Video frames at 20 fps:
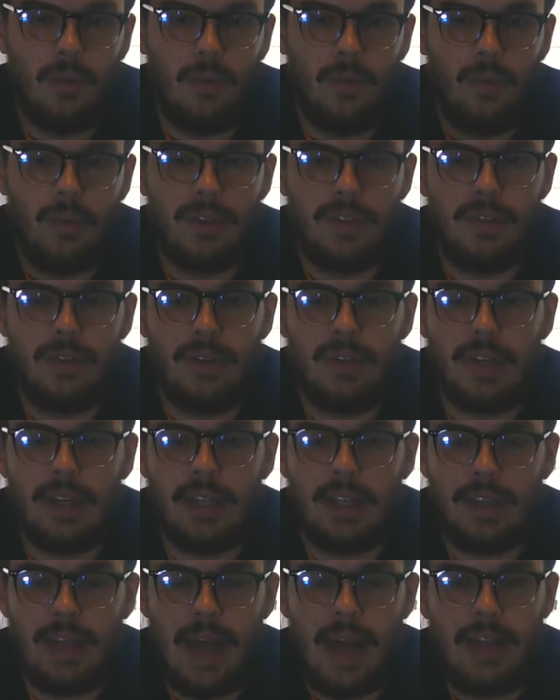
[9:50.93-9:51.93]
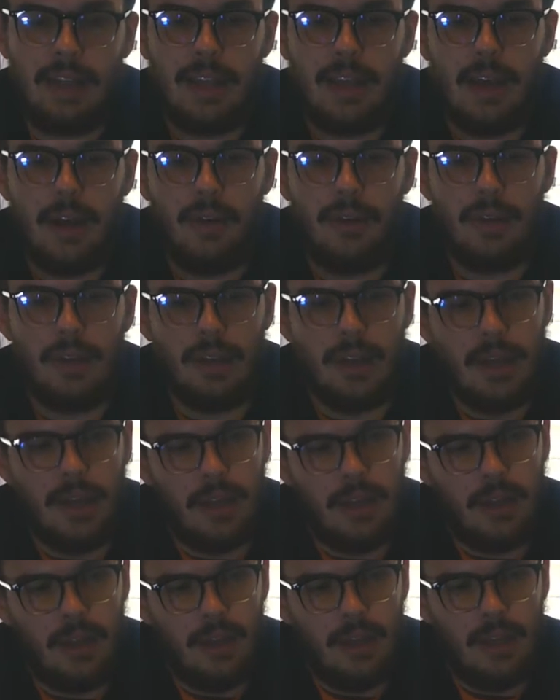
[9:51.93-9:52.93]
once you can get that down and
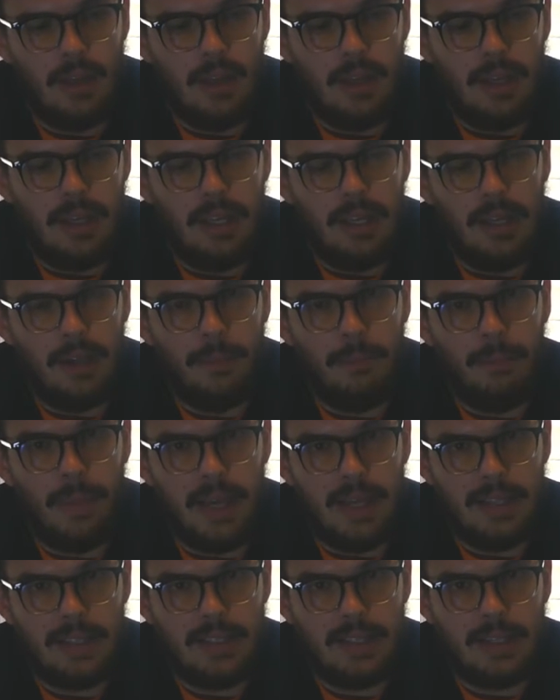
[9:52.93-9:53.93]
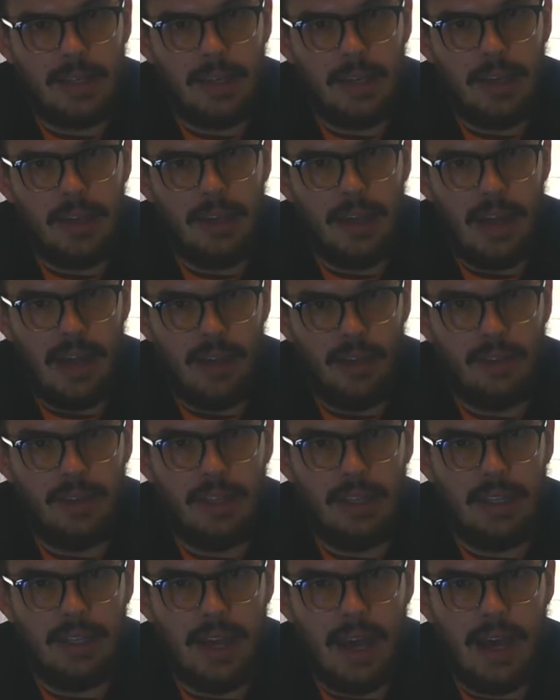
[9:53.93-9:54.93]
then eat a basic healthy
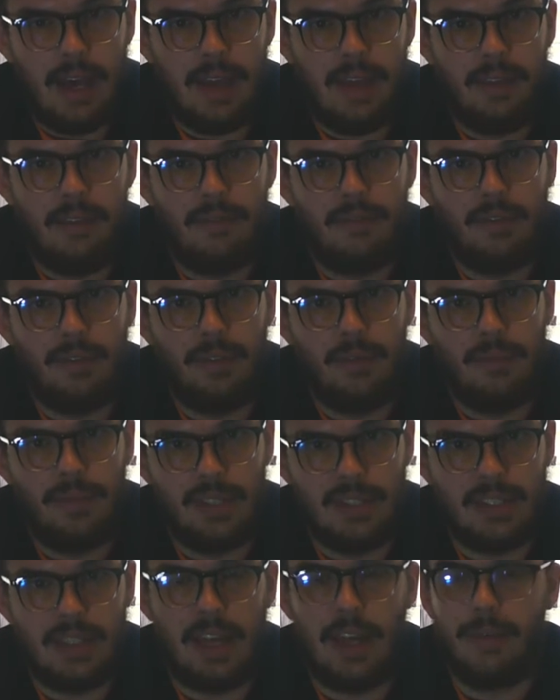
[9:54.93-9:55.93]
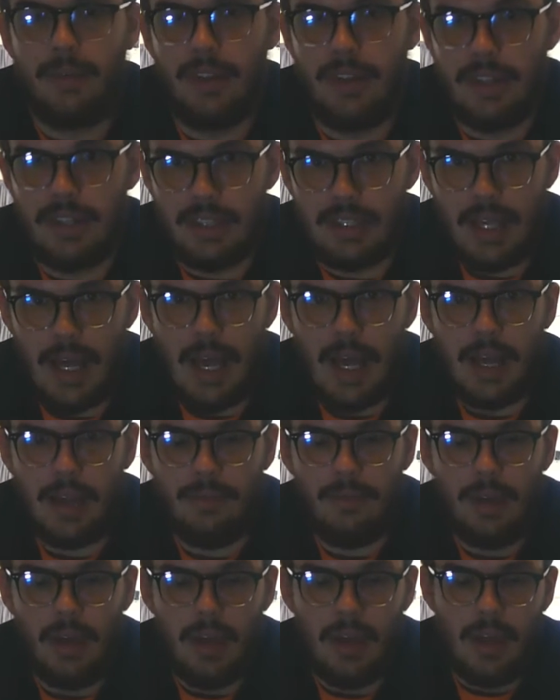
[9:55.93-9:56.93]
diet from this time to this
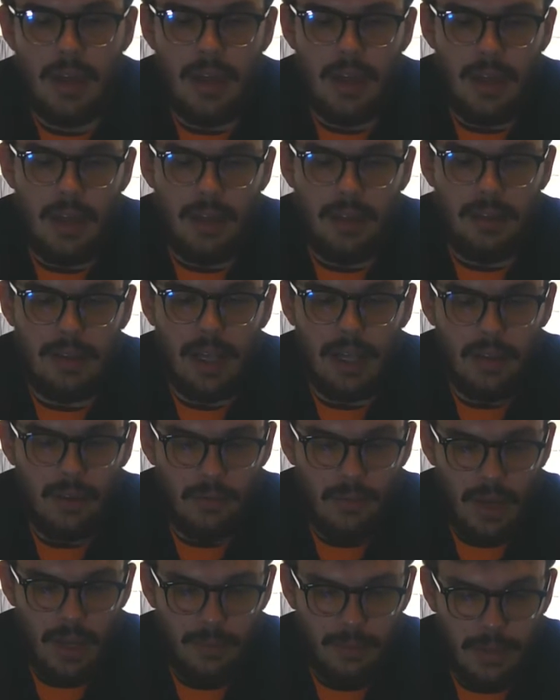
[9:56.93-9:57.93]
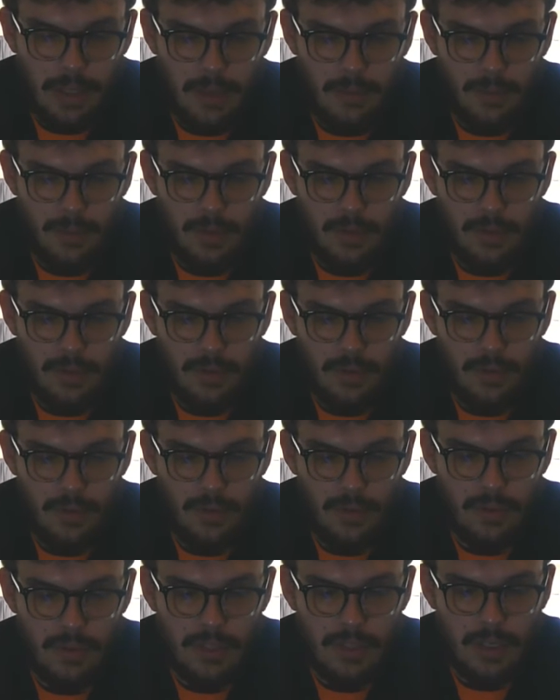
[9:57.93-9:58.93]
time, then you might be able
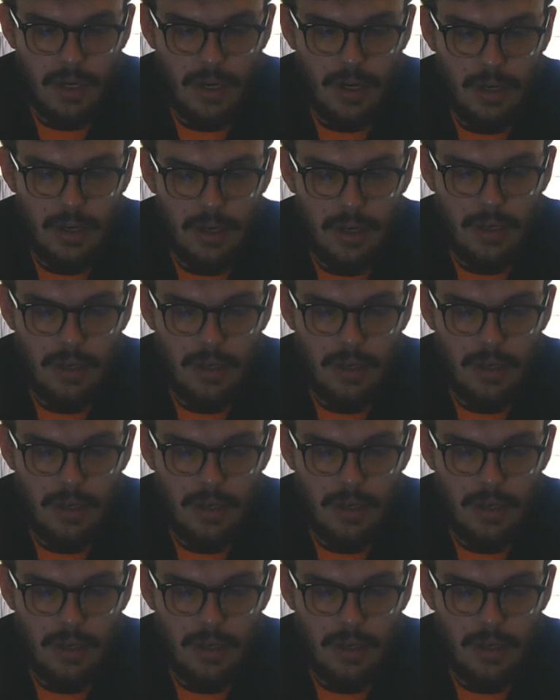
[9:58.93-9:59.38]
to start